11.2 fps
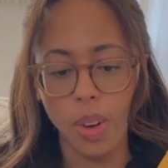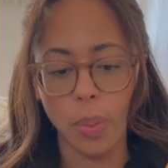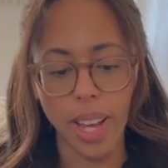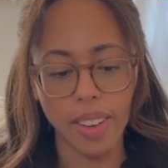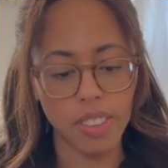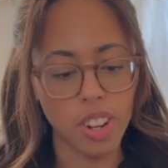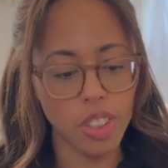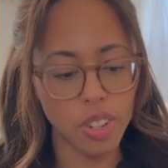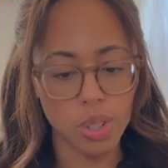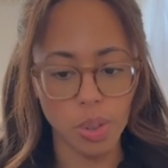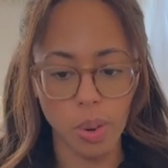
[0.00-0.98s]
We have
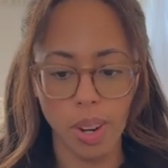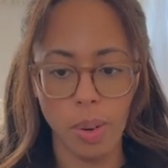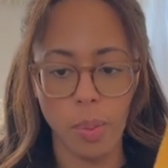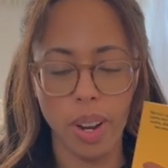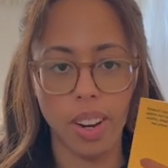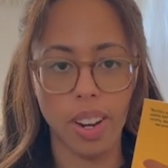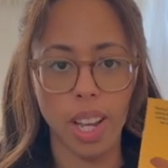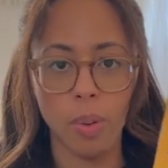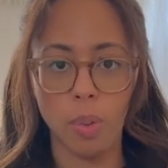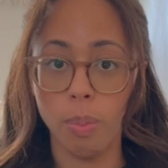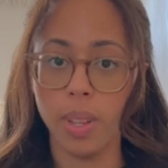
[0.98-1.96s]
another story where
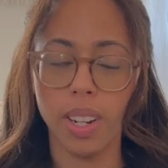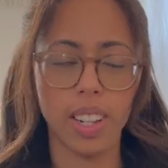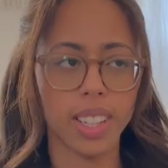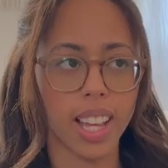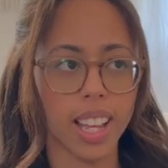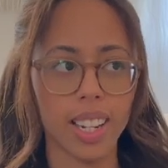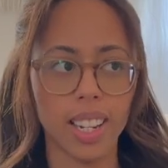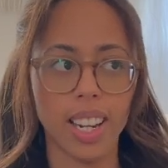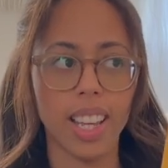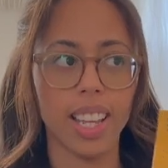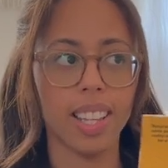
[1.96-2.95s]
a woman again
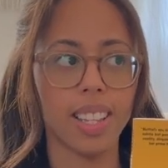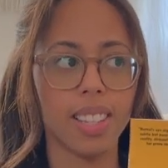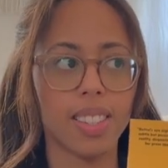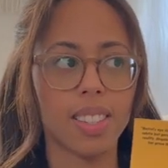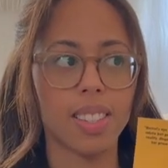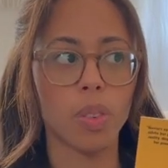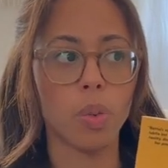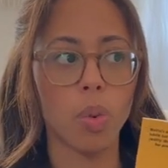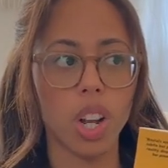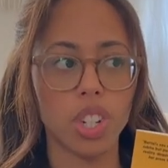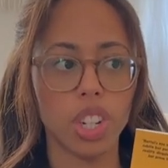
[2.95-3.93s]
is
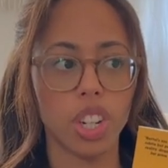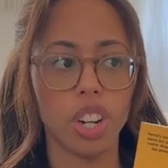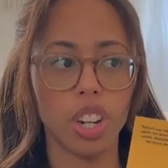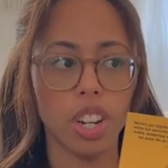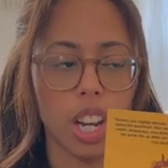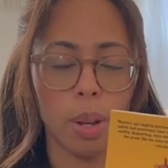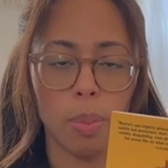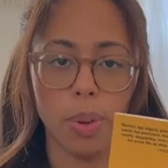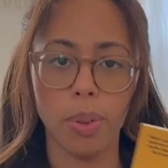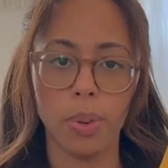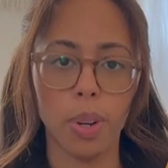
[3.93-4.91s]
watching her
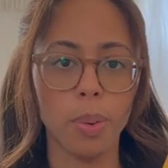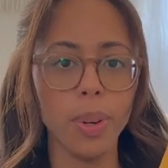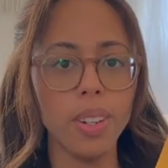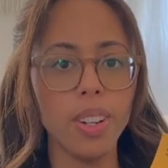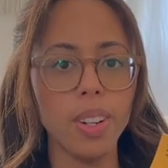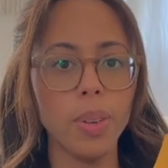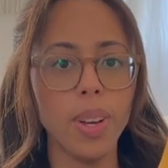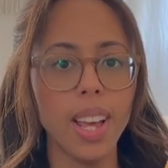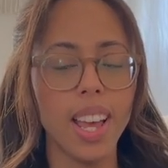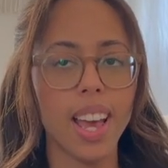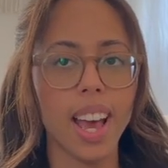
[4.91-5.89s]
neighbor through her window
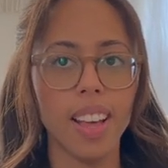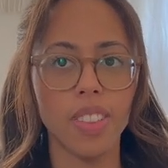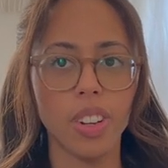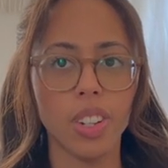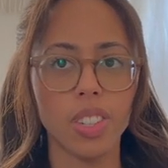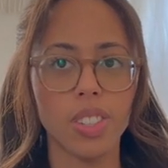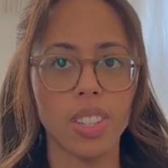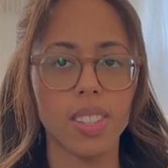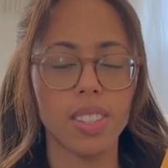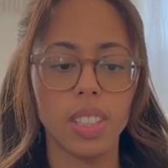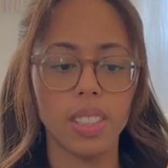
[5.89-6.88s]
and there's
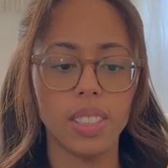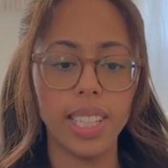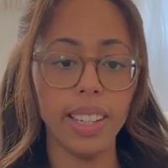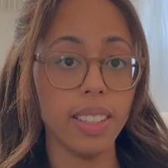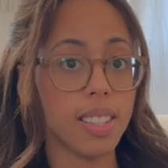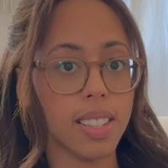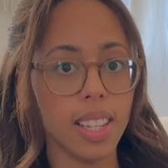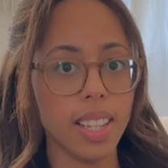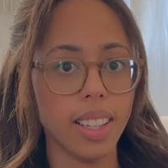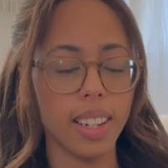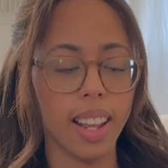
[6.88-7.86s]
this date
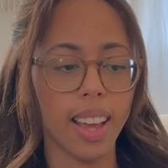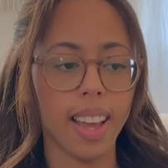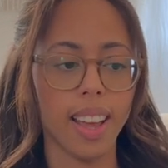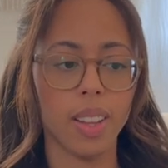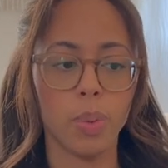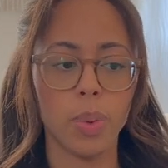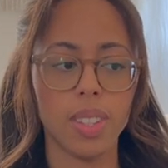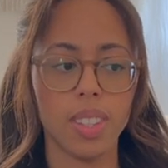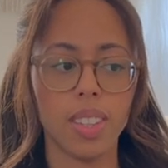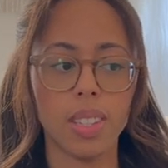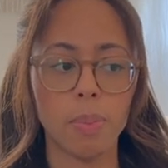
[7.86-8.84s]
scene and we
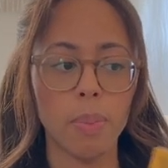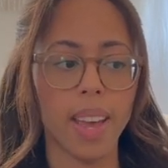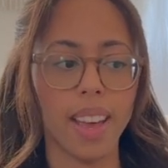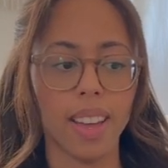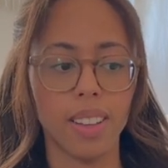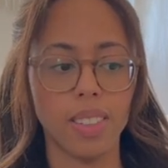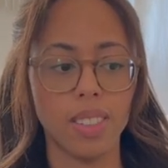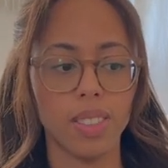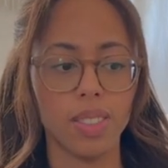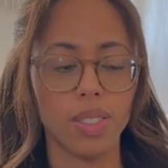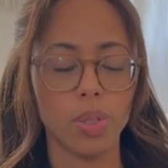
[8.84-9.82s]
see this
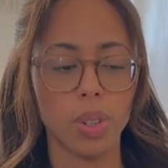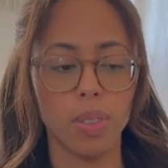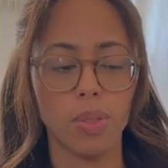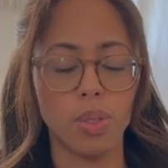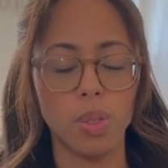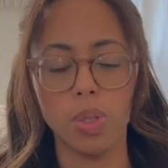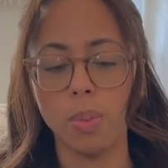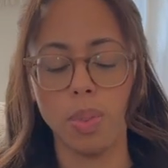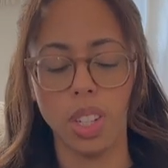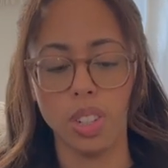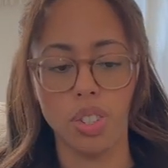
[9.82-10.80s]
man sort of do
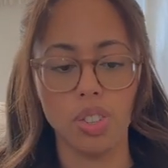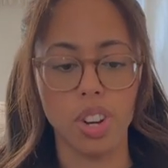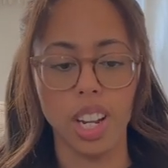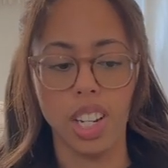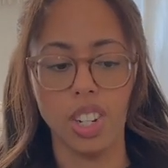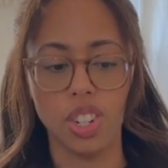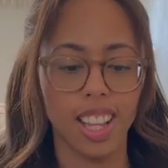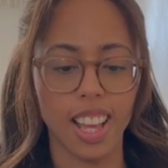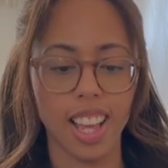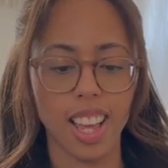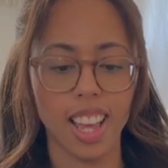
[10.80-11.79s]
something strange
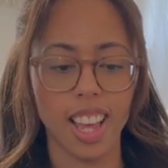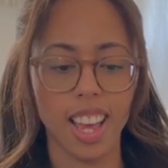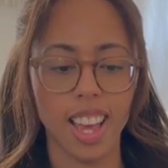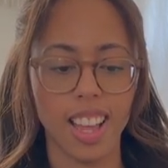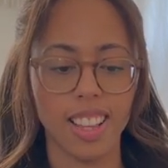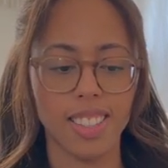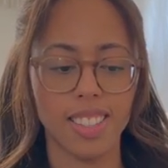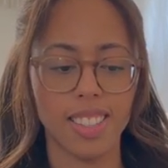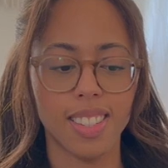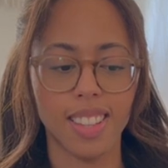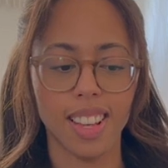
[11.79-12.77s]
and
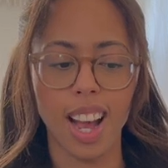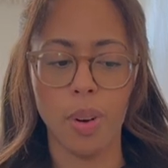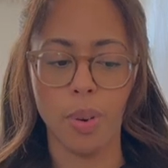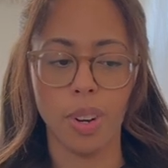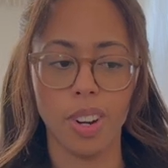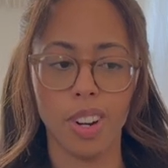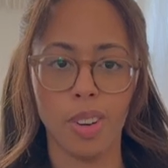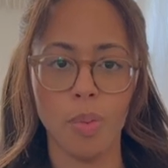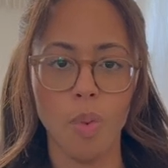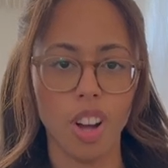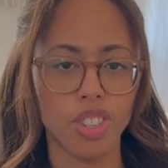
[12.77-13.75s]
our
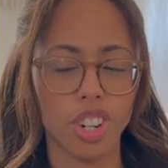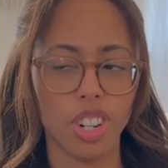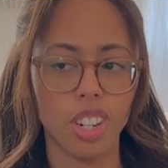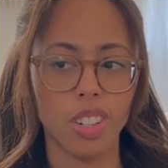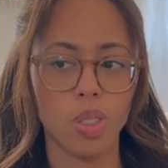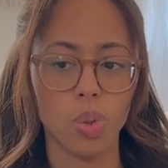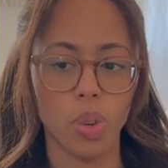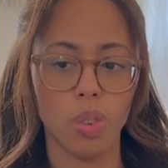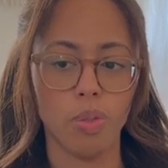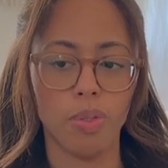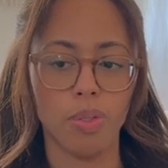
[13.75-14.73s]
watcher sort of